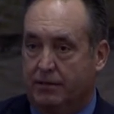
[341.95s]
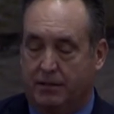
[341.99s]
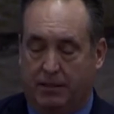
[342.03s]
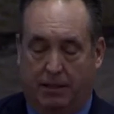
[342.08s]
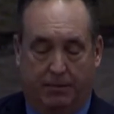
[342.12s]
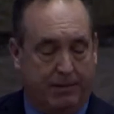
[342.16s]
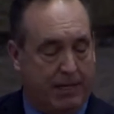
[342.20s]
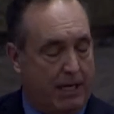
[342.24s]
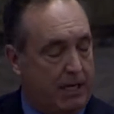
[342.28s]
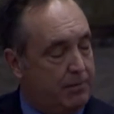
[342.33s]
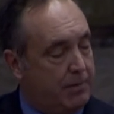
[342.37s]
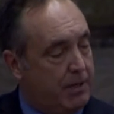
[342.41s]

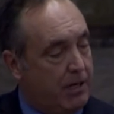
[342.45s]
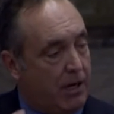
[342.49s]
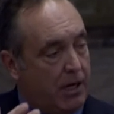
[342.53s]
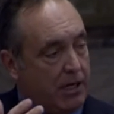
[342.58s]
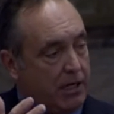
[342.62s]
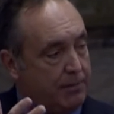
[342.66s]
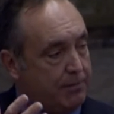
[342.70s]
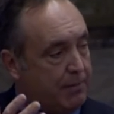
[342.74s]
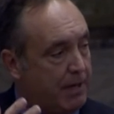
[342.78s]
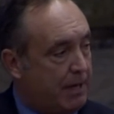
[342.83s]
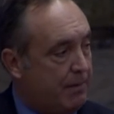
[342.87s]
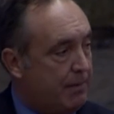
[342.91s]
Someday it'll be
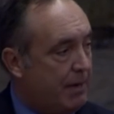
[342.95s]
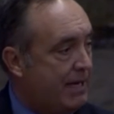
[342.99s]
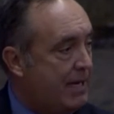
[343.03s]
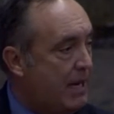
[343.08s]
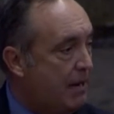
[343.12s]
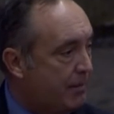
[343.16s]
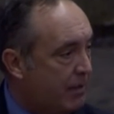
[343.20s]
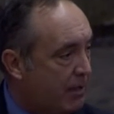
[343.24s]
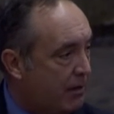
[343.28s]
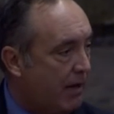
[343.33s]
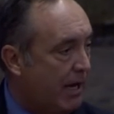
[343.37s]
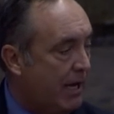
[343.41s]
occupied by
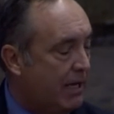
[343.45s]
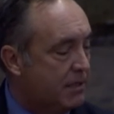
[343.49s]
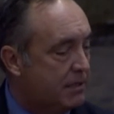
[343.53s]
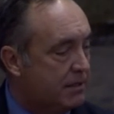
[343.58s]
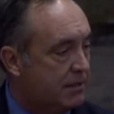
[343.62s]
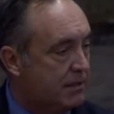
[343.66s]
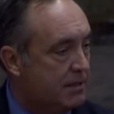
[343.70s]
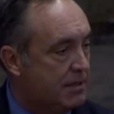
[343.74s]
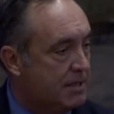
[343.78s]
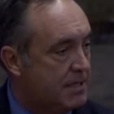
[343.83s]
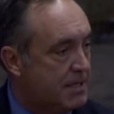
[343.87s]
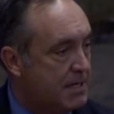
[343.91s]

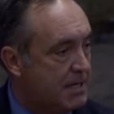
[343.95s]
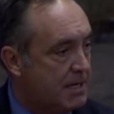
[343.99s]
Democrats.